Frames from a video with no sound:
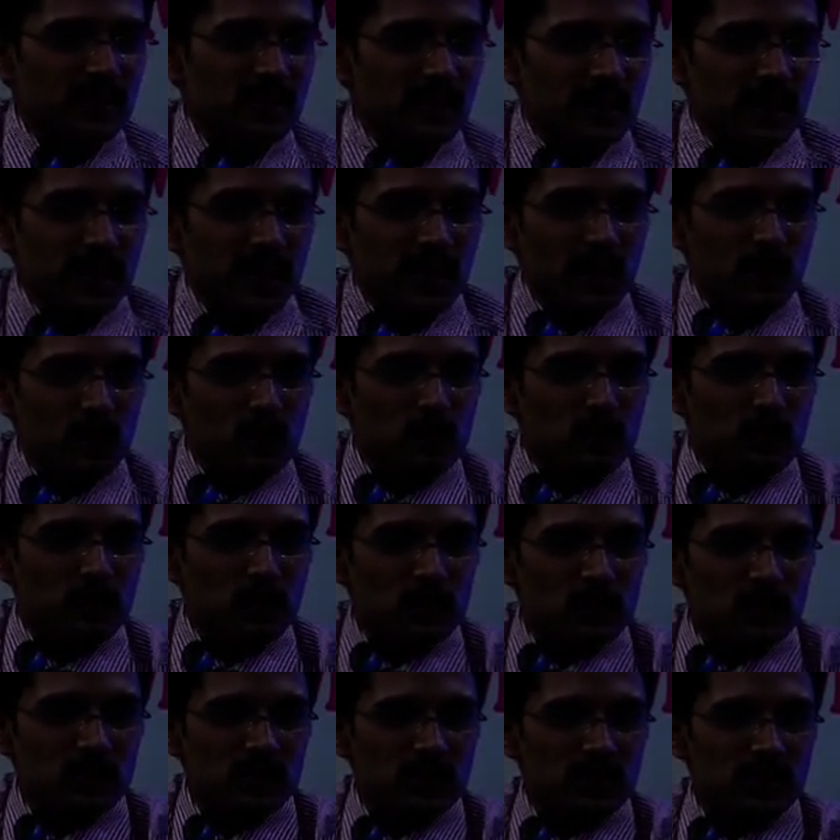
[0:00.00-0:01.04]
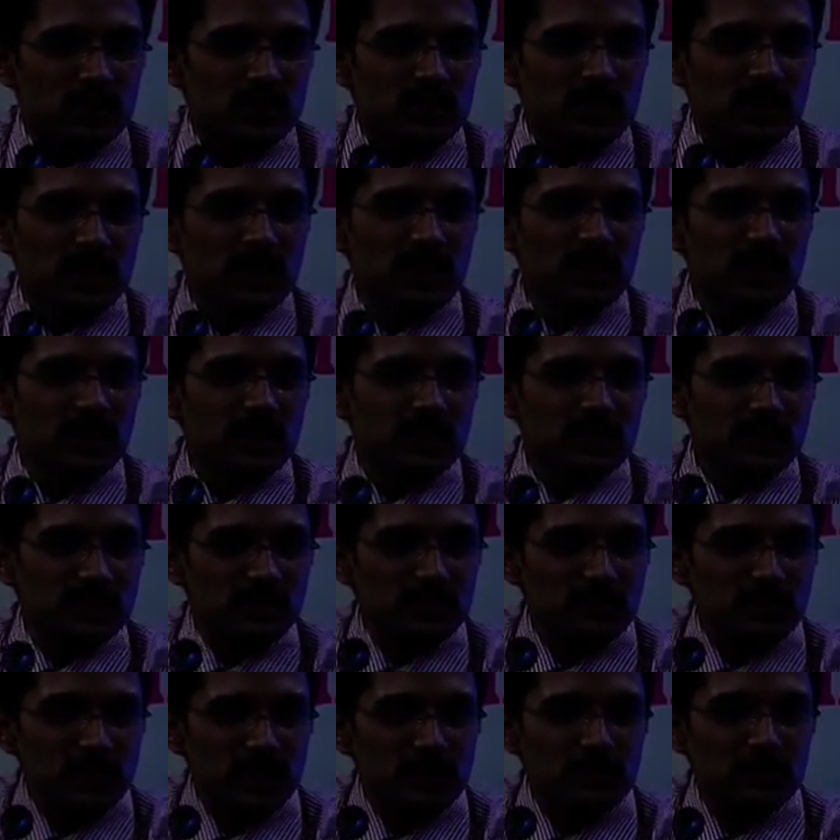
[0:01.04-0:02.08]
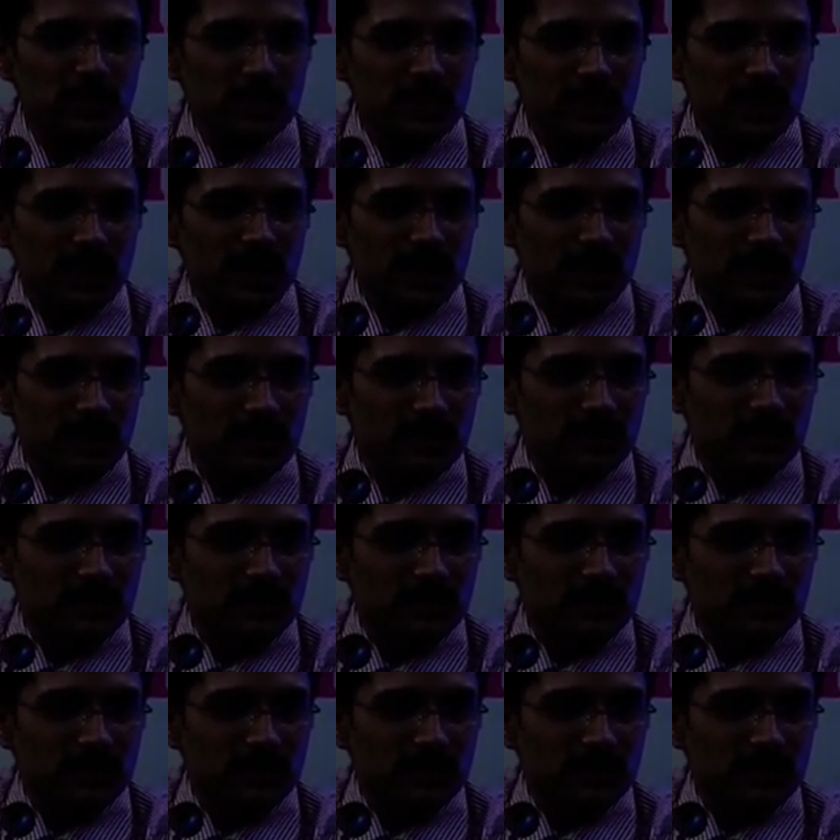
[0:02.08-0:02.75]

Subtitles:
a cow produces 10 liters of milk per day.